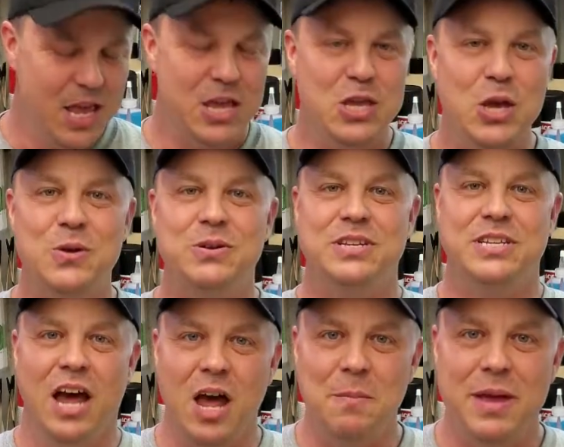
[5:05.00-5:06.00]
You
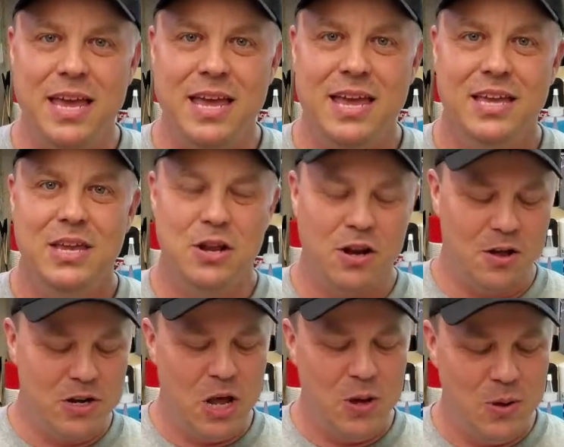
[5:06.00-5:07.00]
dummy. You
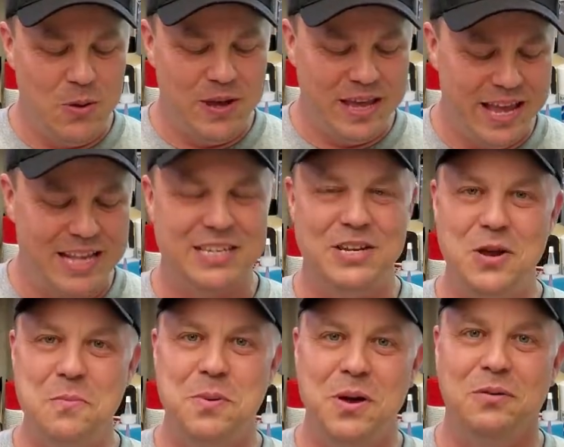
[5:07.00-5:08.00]
don't know who he is and
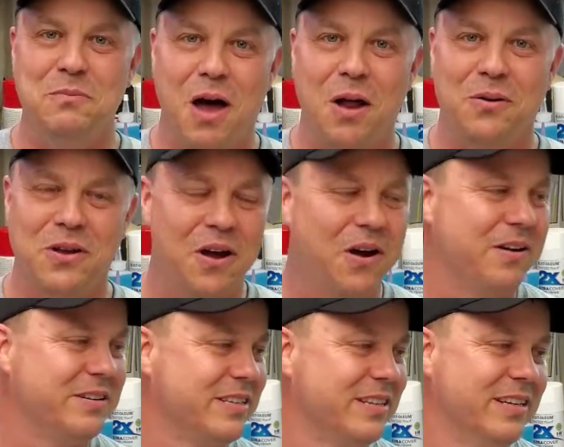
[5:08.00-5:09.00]
you build model
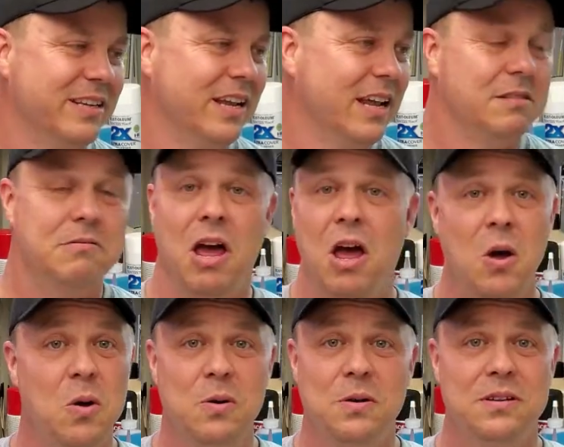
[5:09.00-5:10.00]
cars?
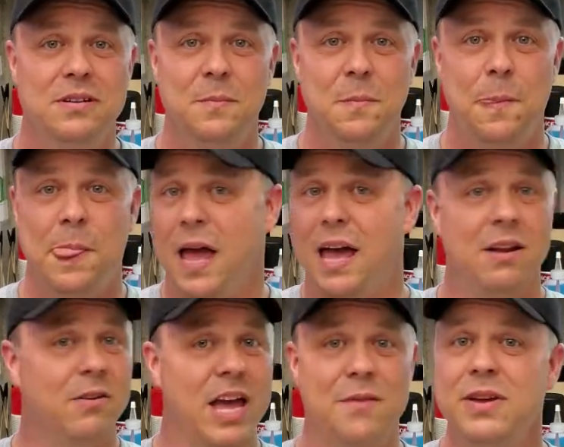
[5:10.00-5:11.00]
No, I
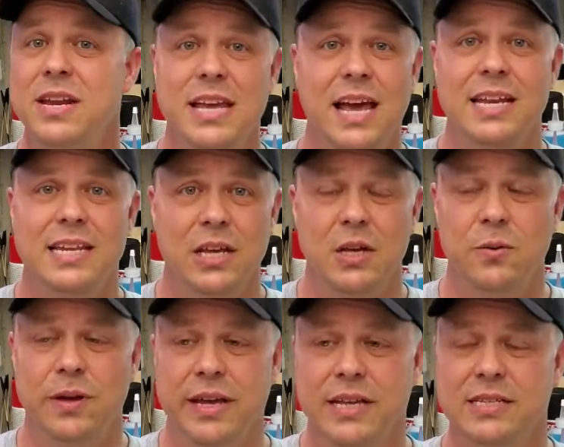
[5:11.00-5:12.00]
don't have any idea who
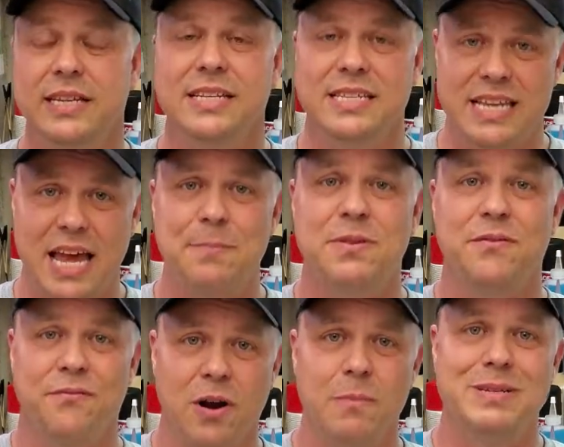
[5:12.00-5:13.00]
he is except
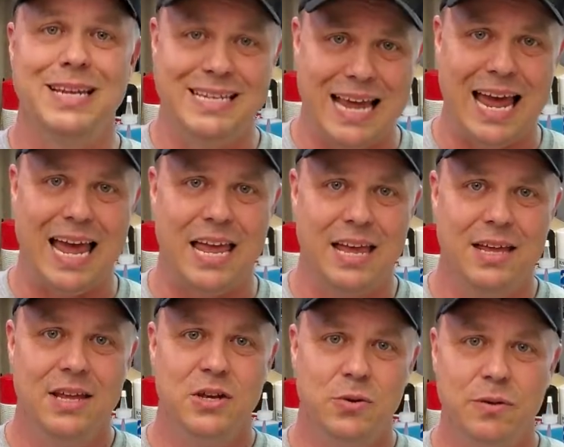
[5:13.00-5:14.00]
from today
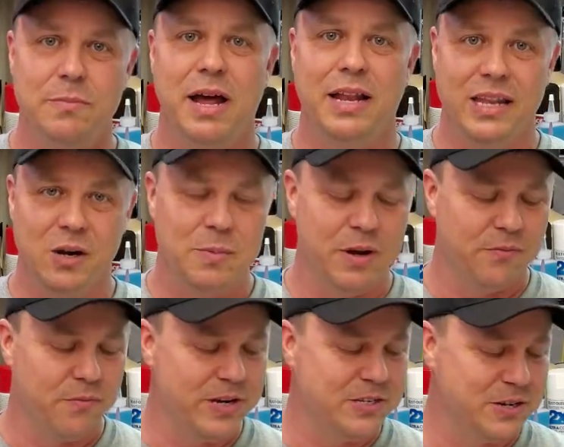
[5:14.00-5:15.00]
doing my little bit
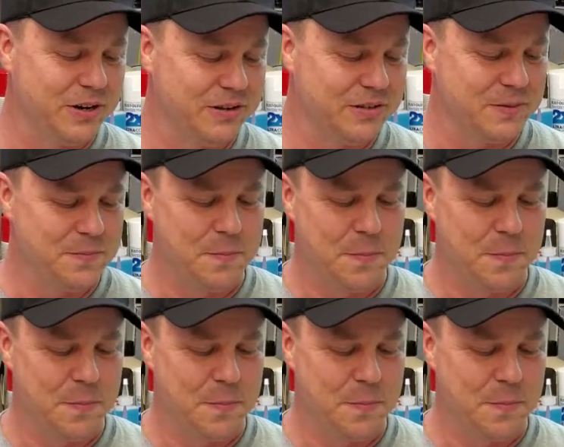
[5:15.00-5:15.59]
of research.